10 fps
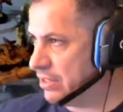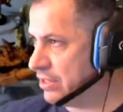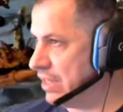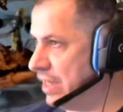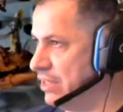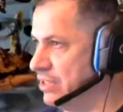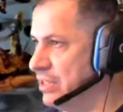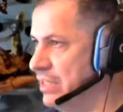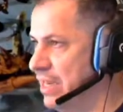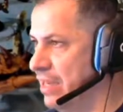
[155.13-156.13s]
just
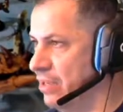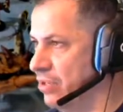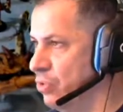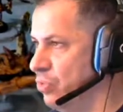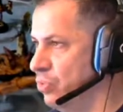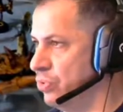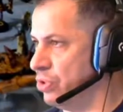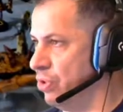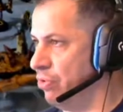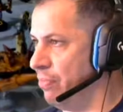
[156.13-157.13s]
got a cool
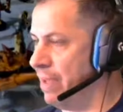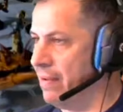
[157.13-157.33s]
tone.